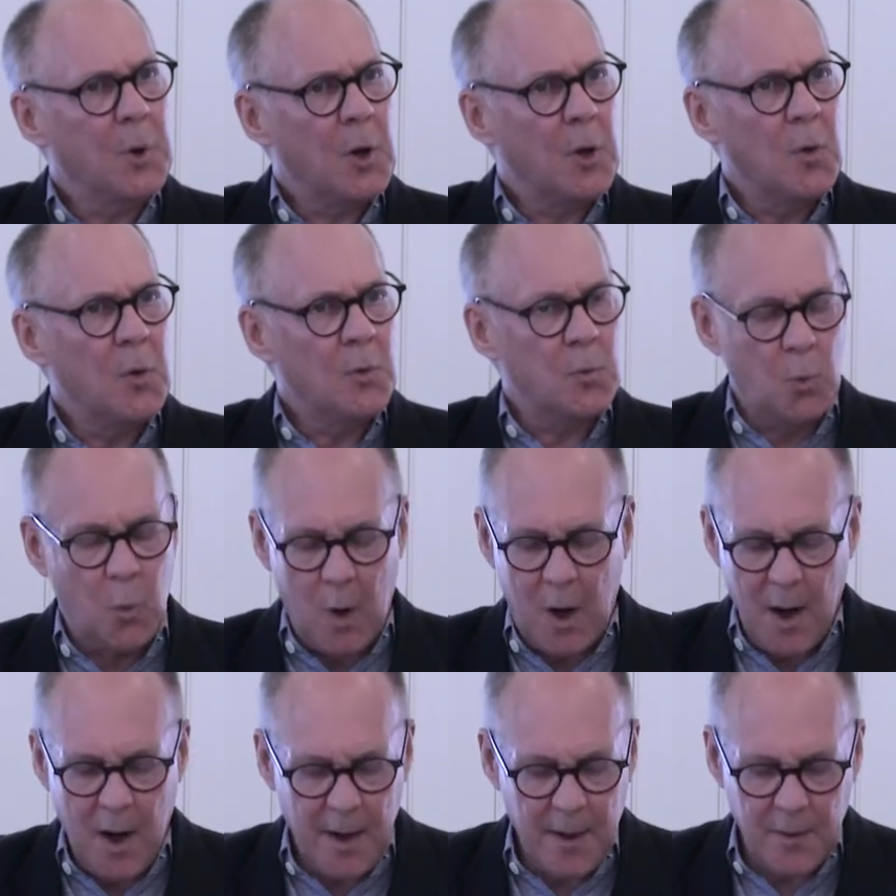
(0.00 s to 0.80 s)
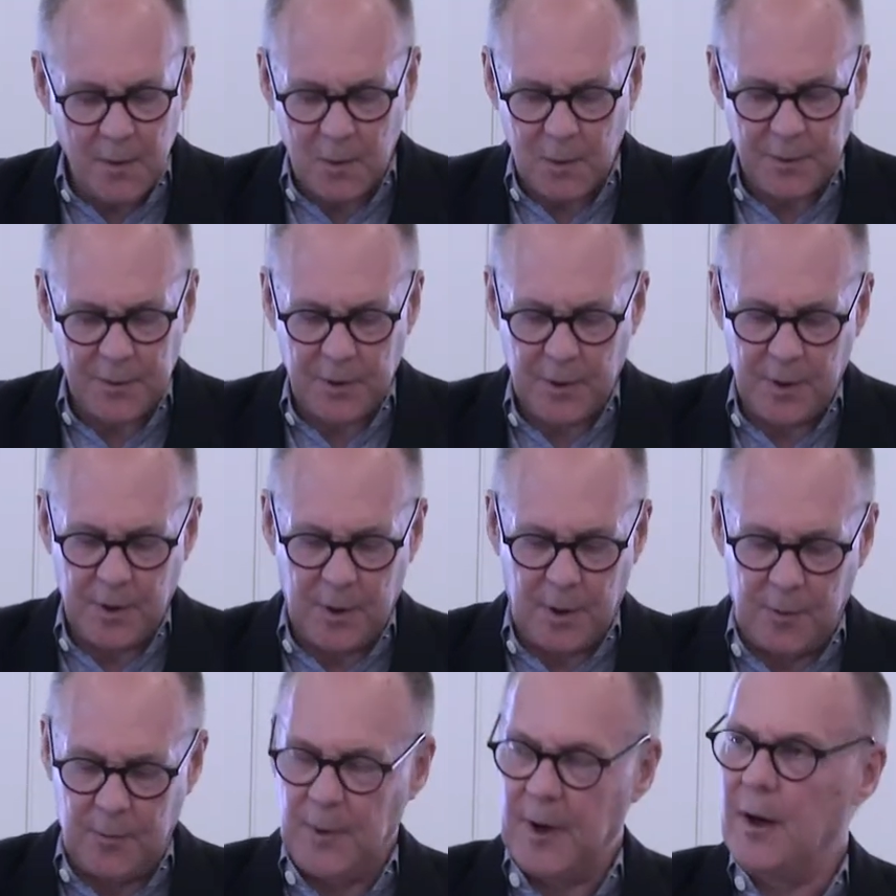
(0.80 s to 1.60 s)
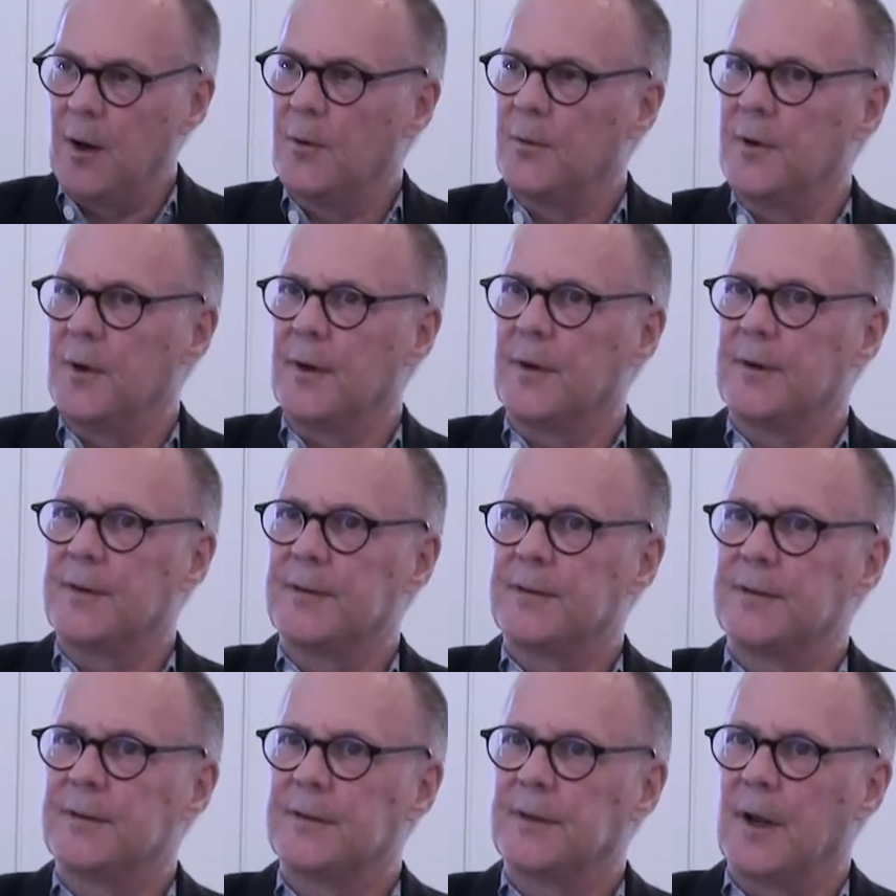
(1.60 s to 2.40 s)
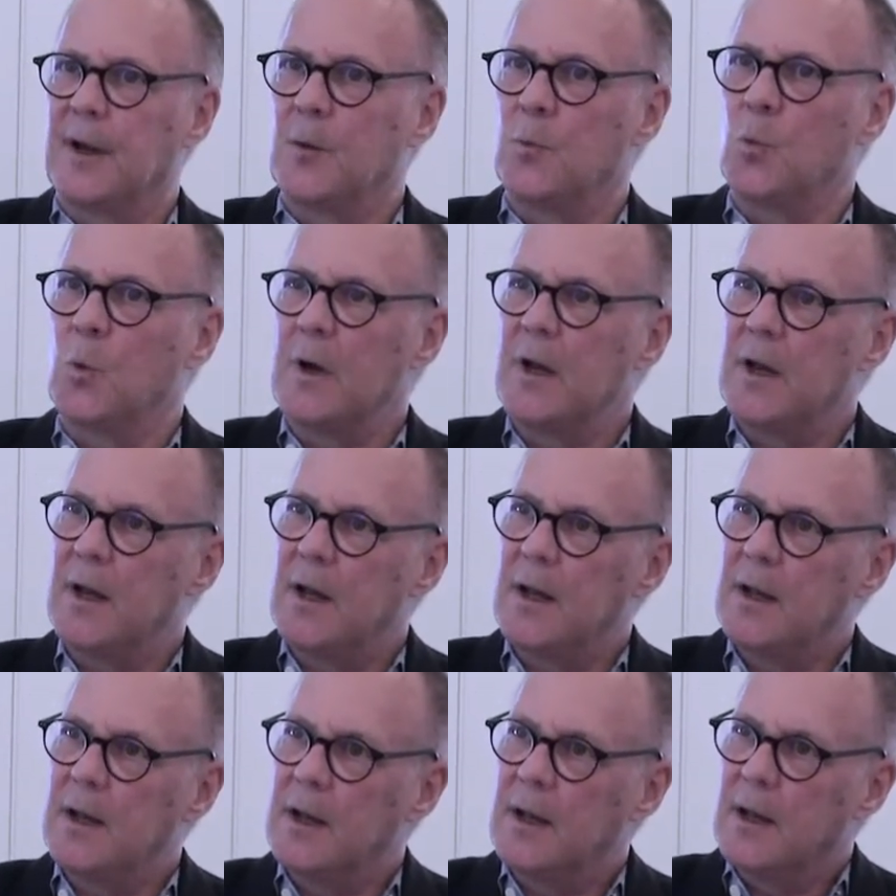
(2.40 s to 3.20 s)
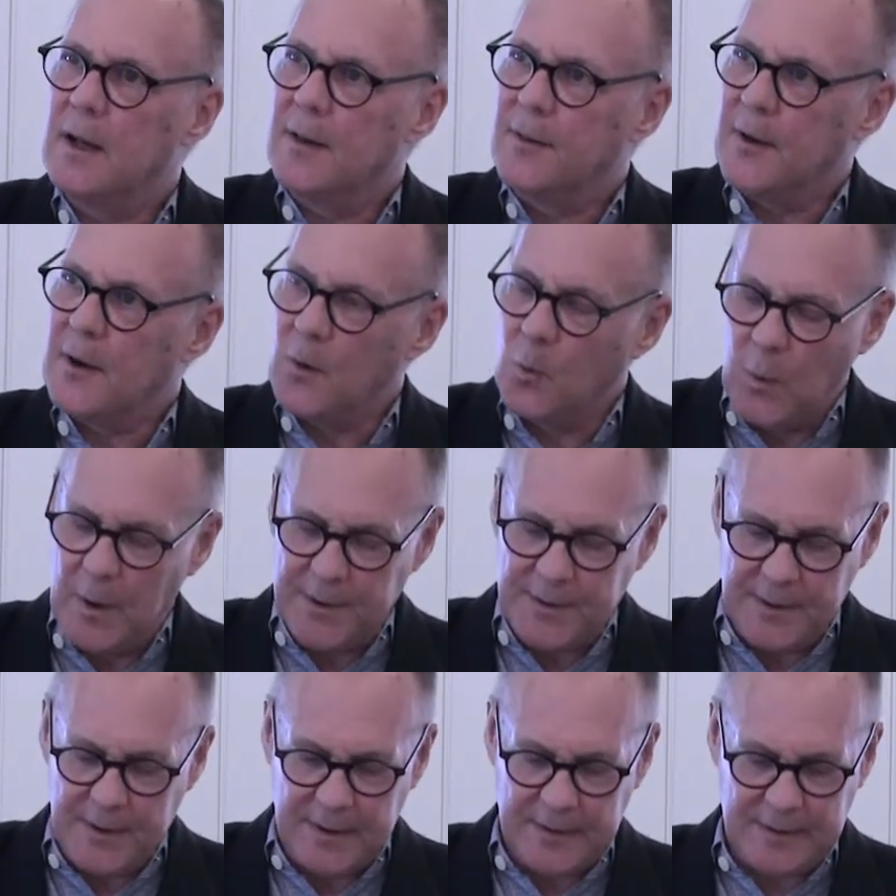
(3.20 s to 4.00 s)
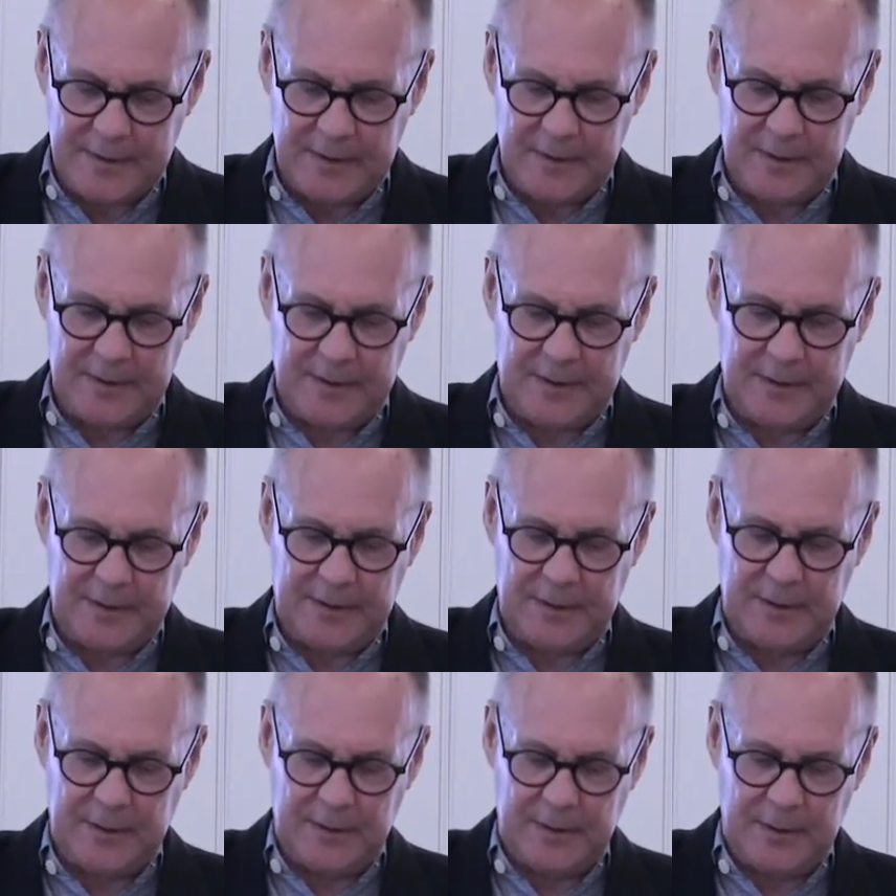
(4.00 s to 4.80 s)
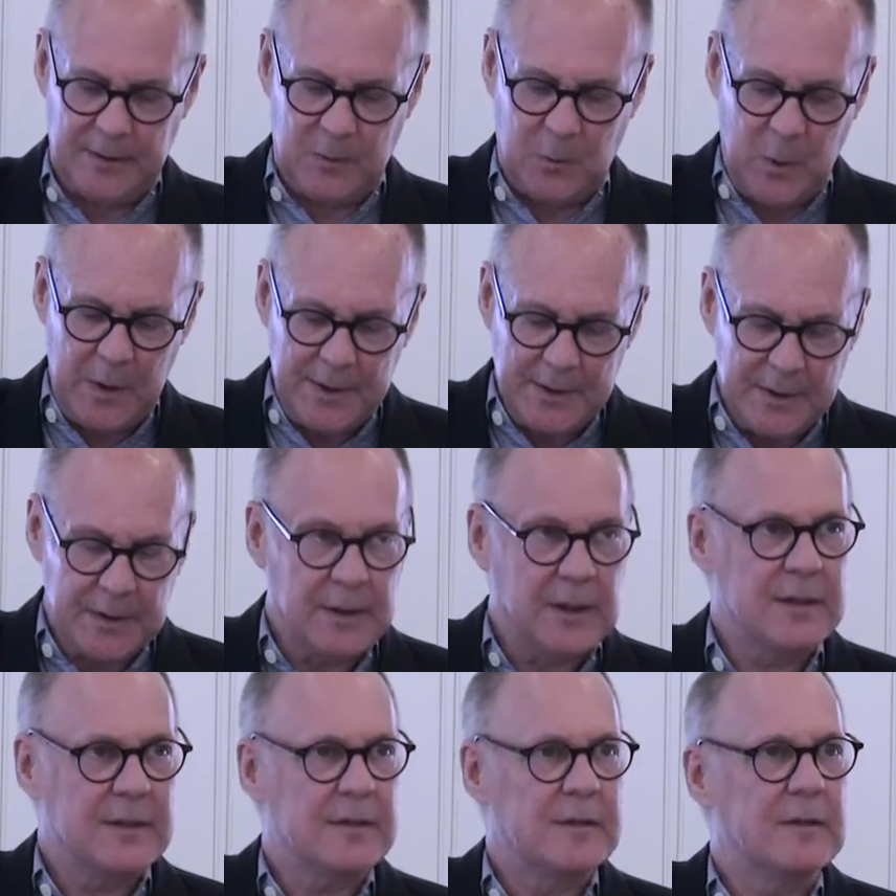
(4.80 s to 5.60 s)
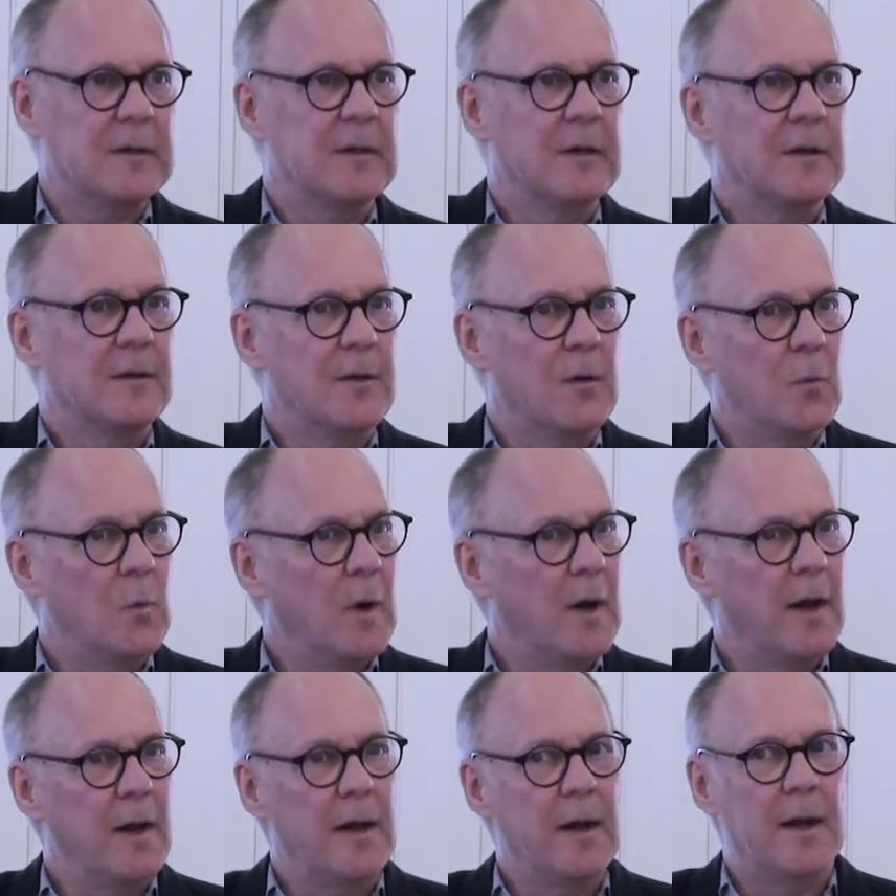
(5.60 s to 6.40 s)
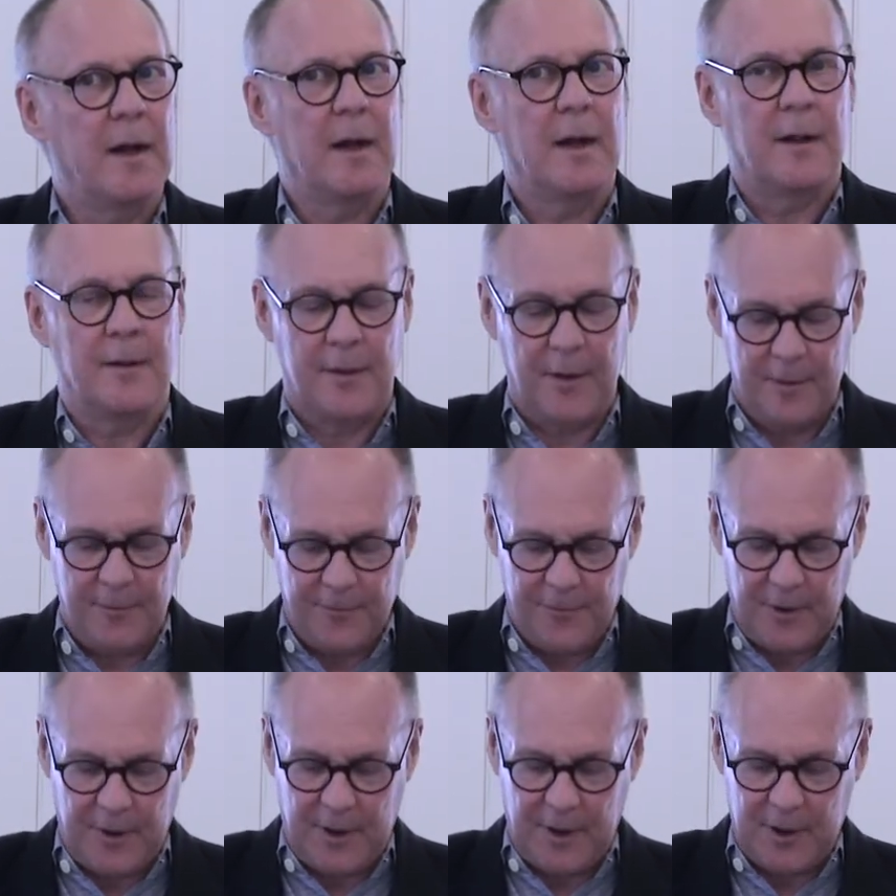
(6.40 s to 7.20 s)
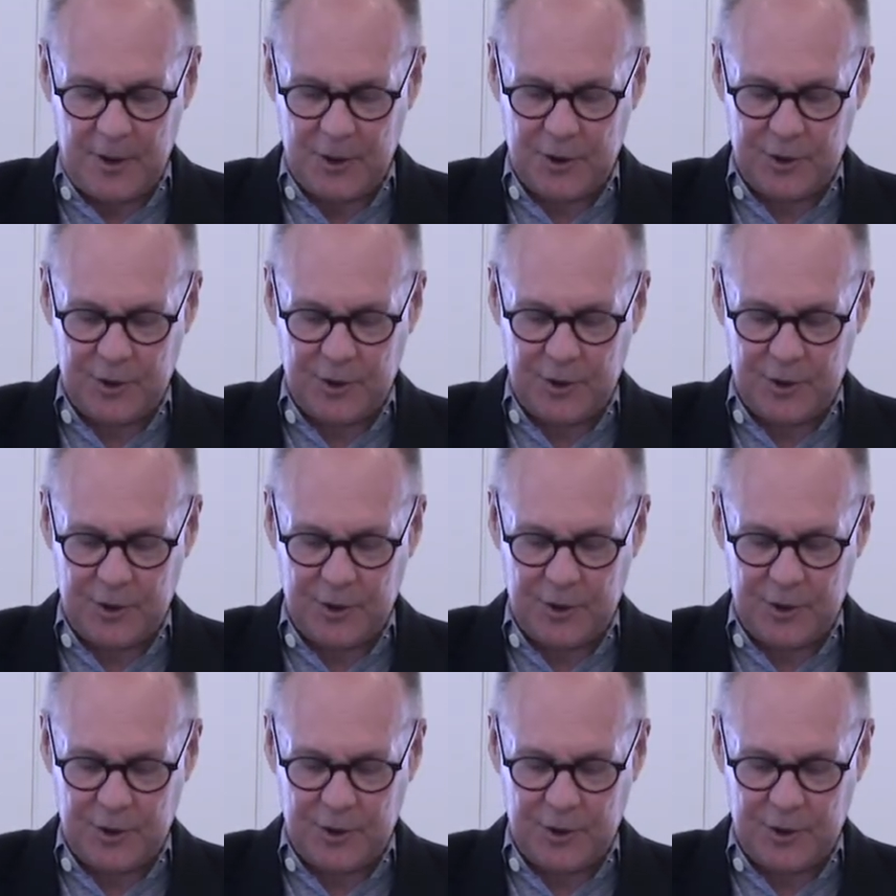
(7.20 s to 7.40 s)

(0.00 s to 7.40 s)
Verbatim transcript: blown wild around us, and we, their witnesses, witness the way they finish.